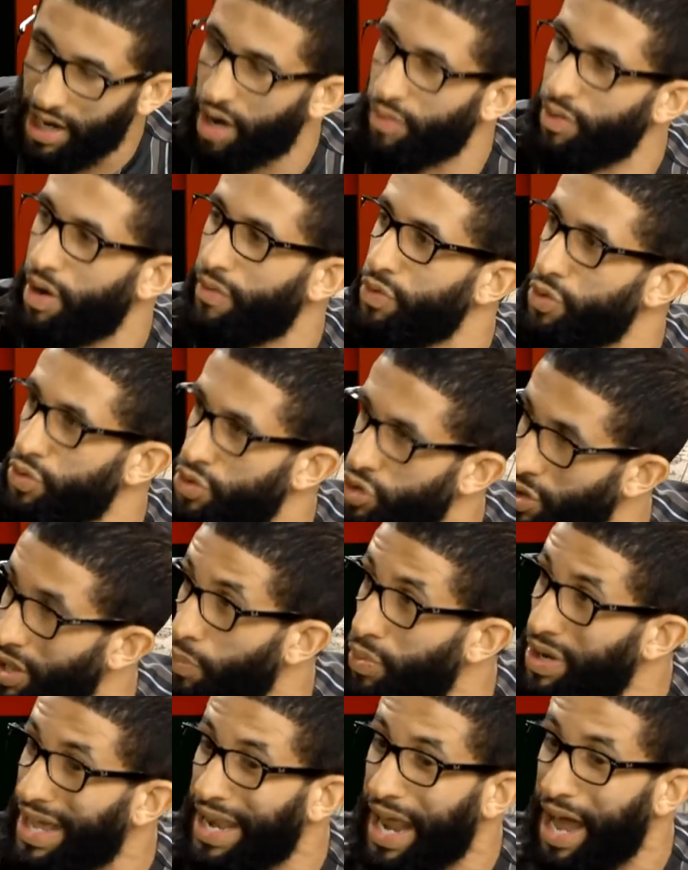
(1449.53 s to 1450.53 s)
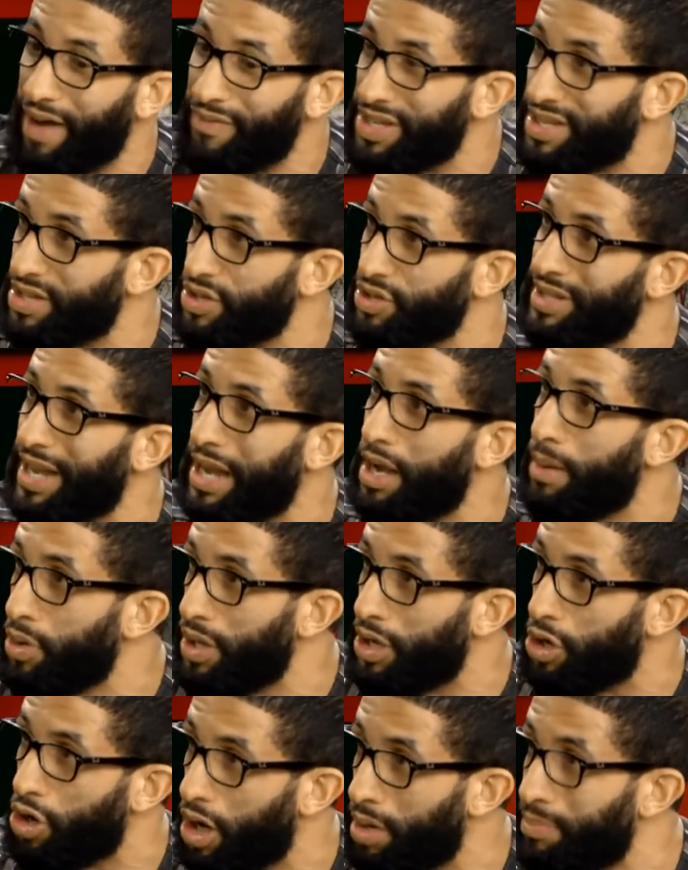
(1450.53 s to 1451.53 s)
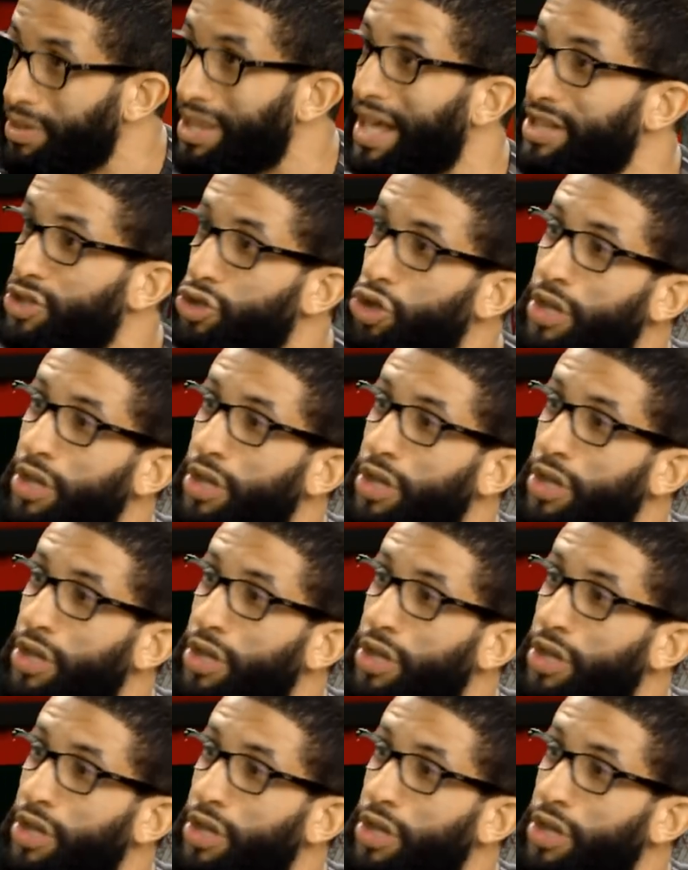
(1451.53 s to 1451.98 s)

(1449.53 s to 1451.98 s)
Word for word: revenue so that we can have a sustainable economy that's not